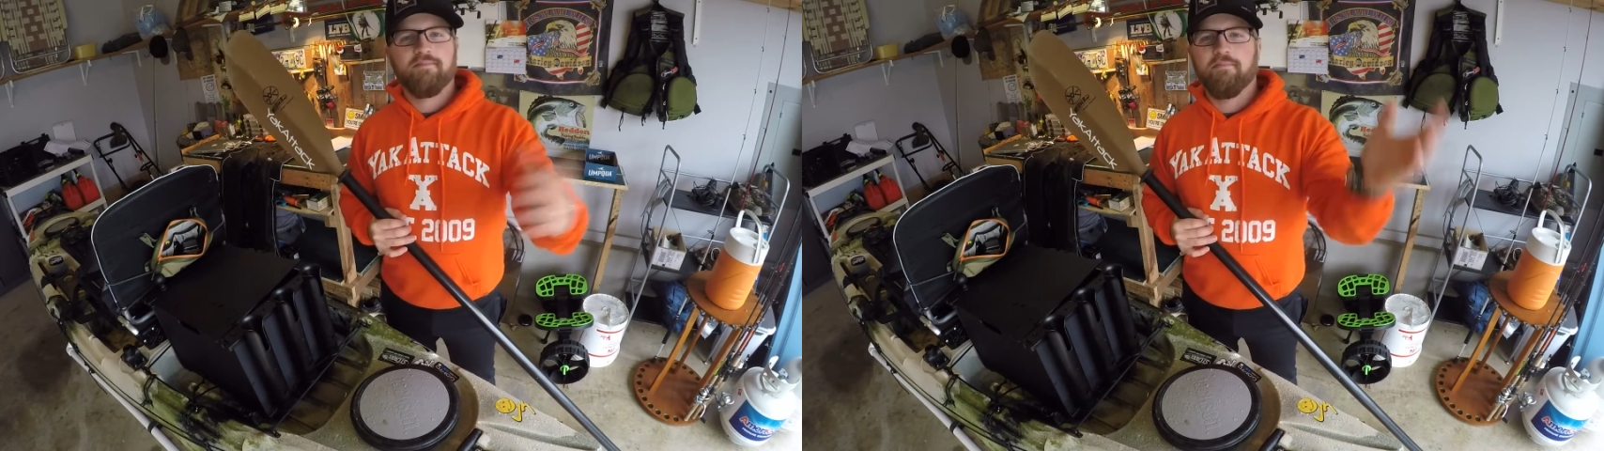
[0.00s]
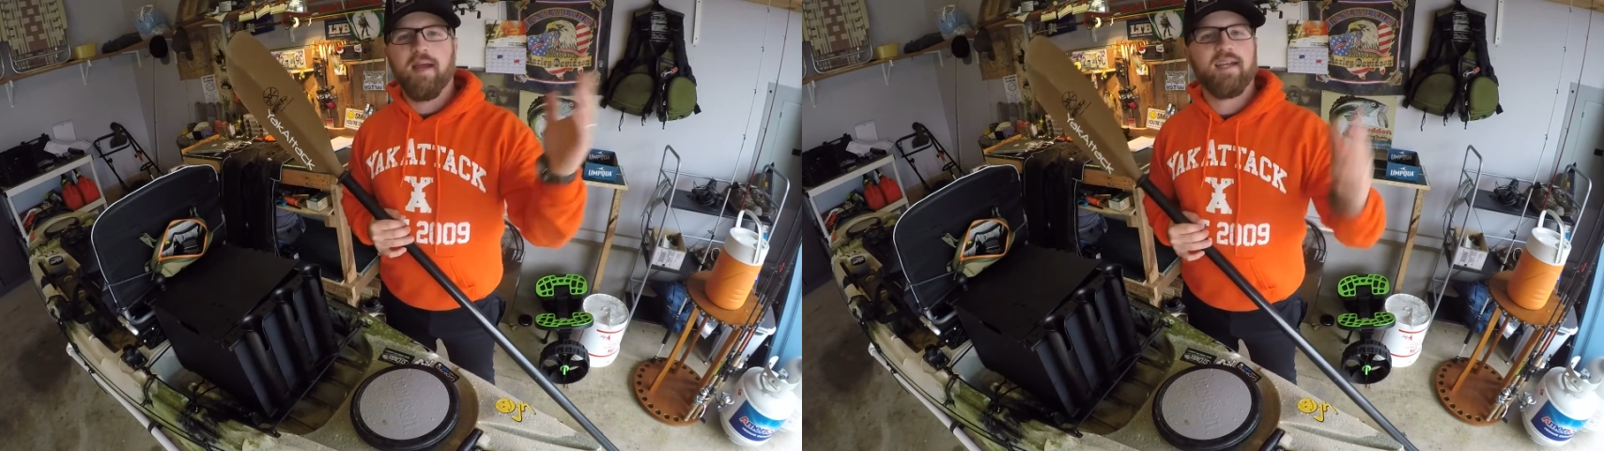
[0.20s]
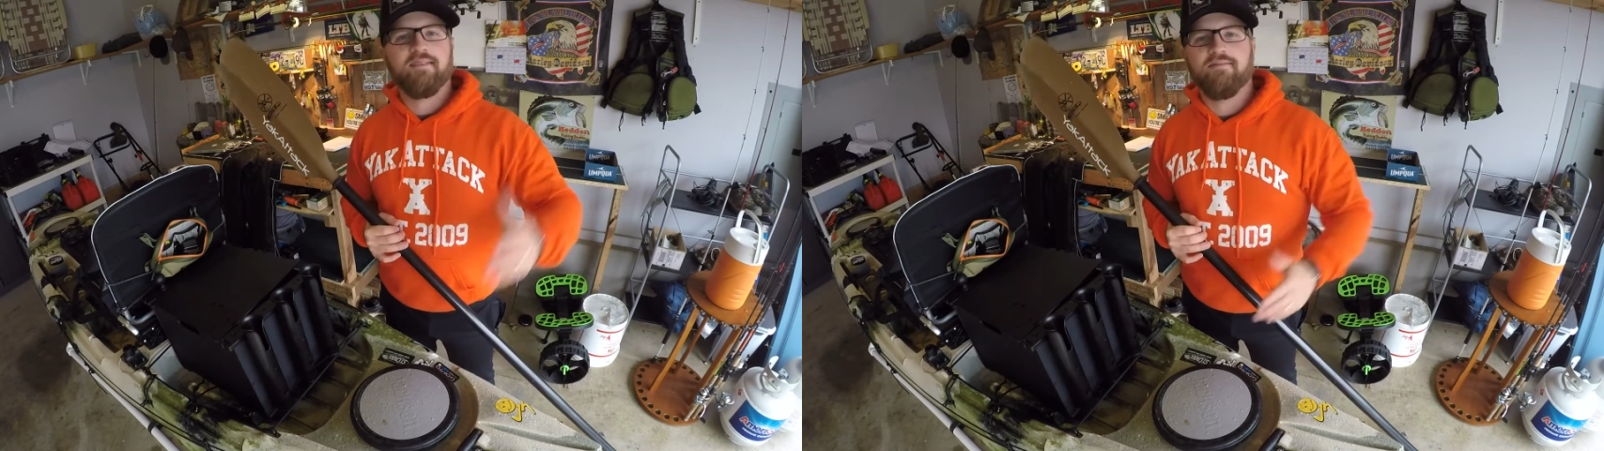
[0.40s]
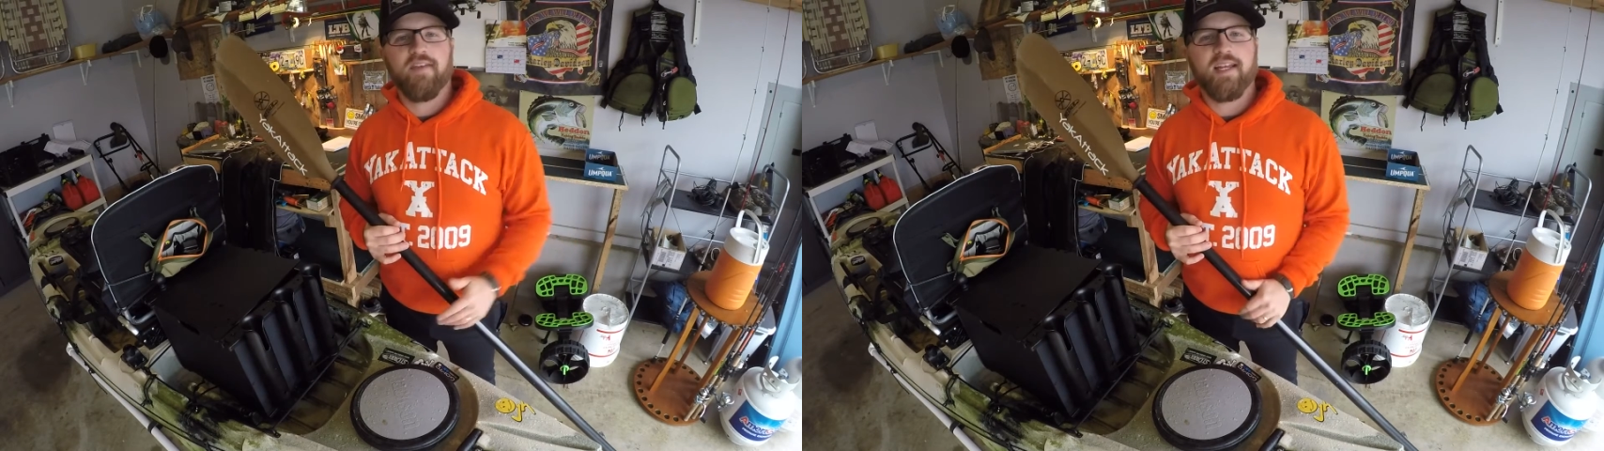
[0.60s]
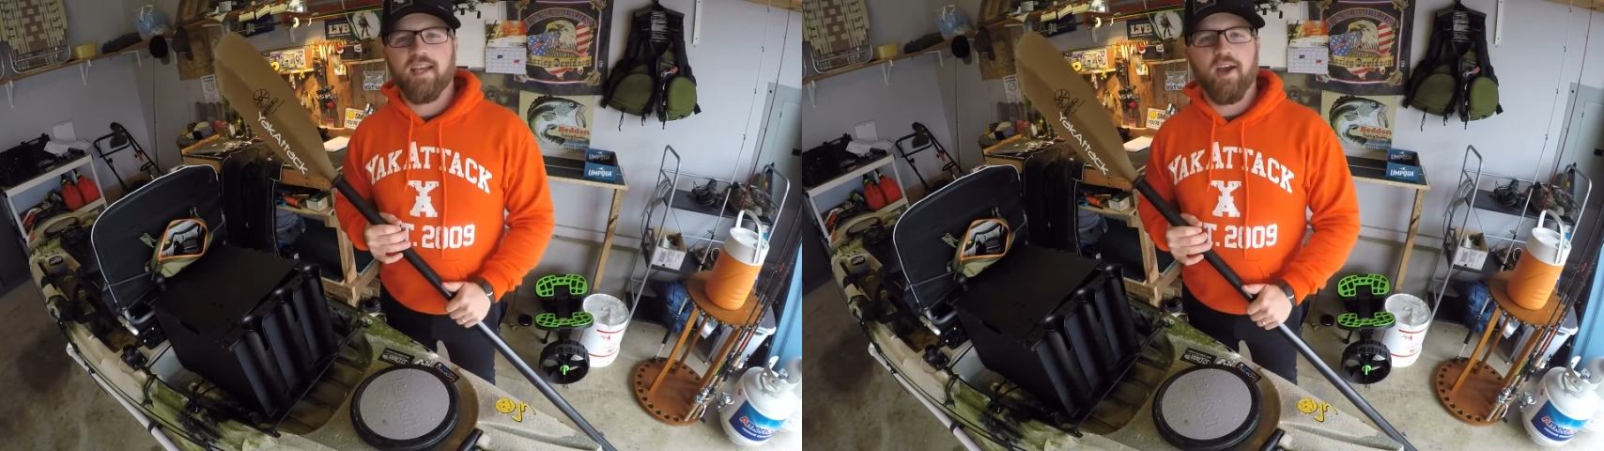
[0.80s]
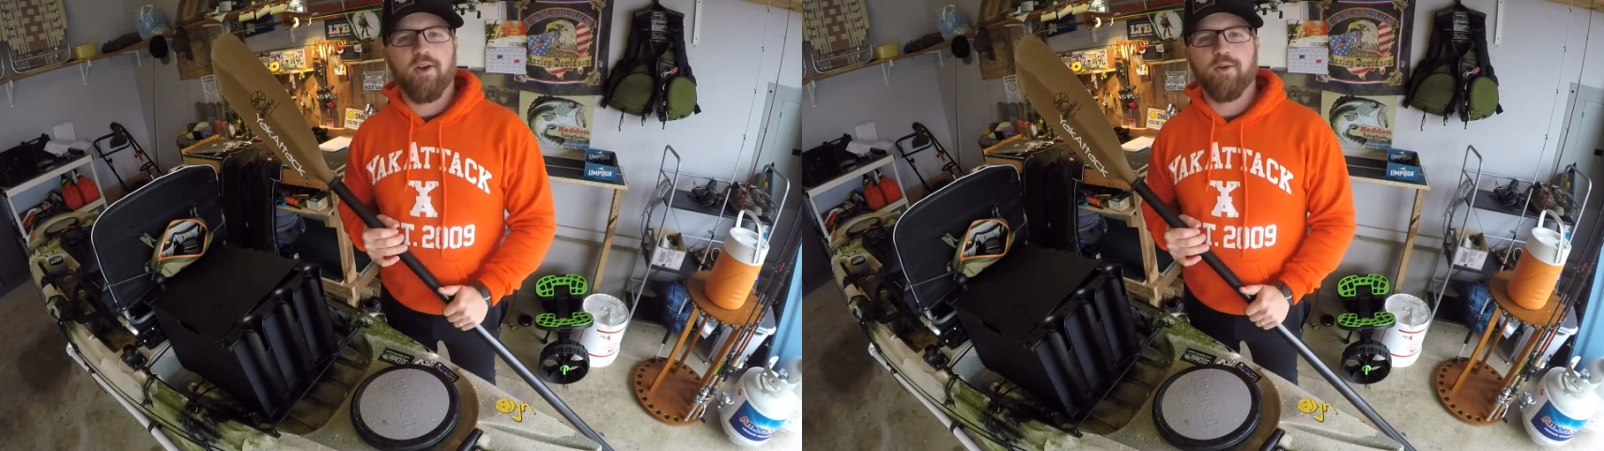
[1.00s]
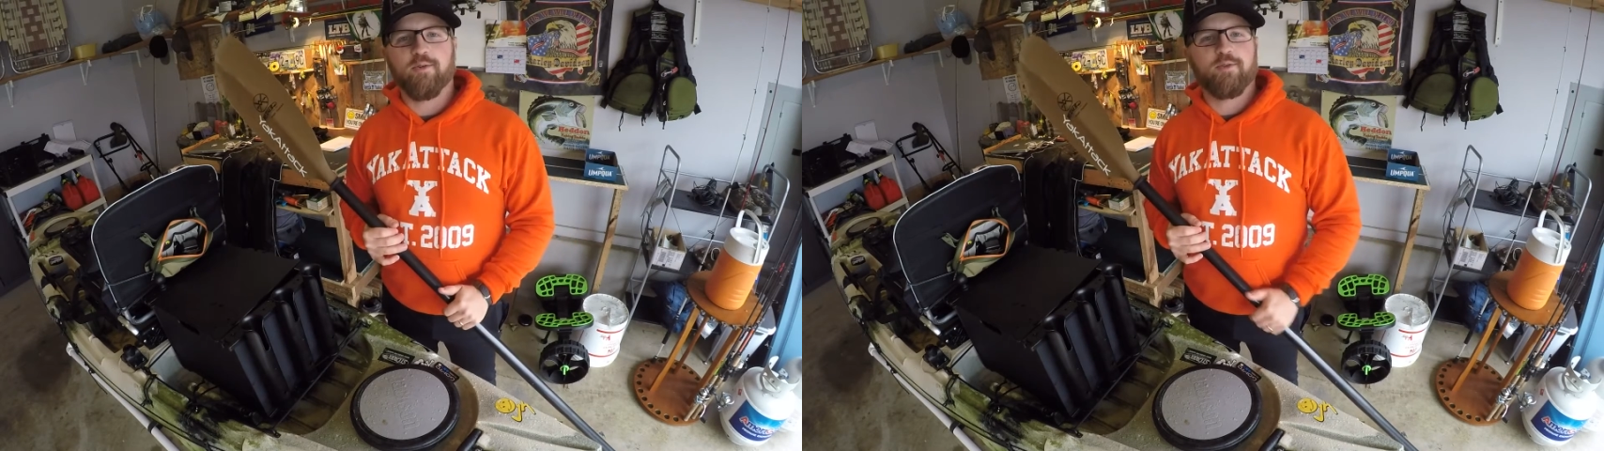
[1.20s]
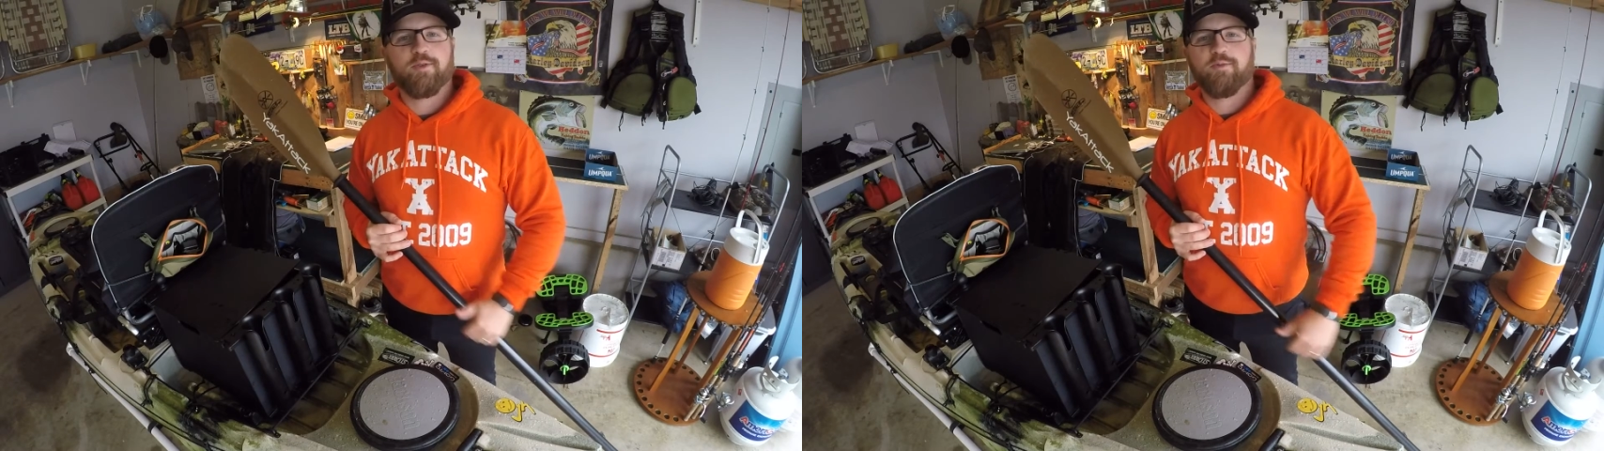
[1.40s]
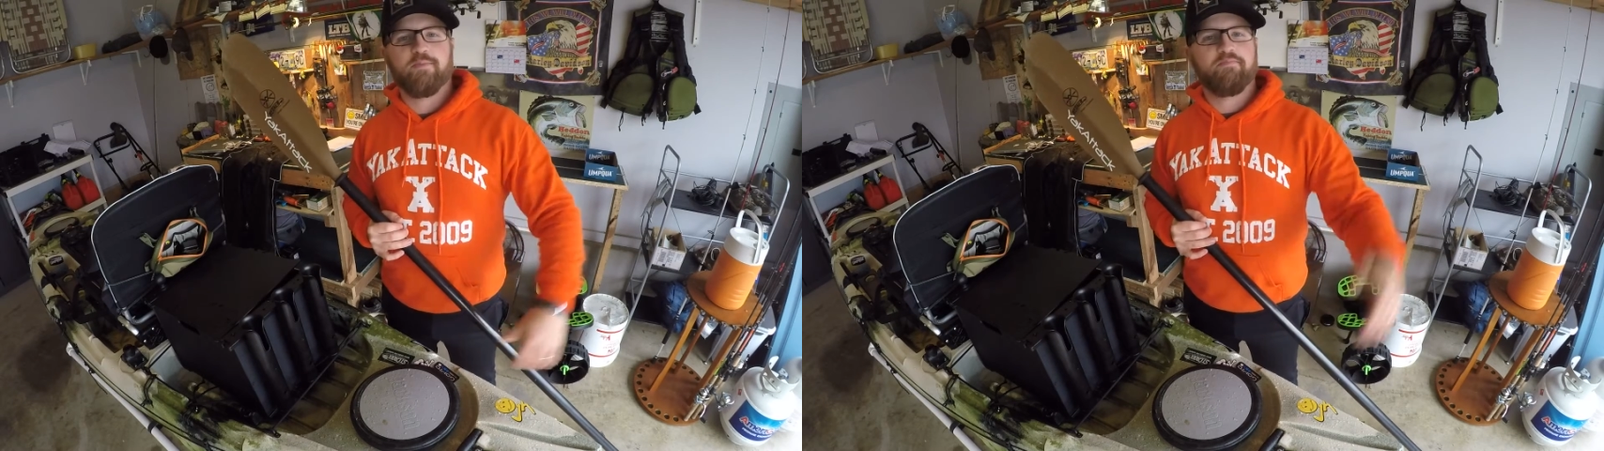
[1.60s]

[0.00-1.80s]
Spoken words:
make videos,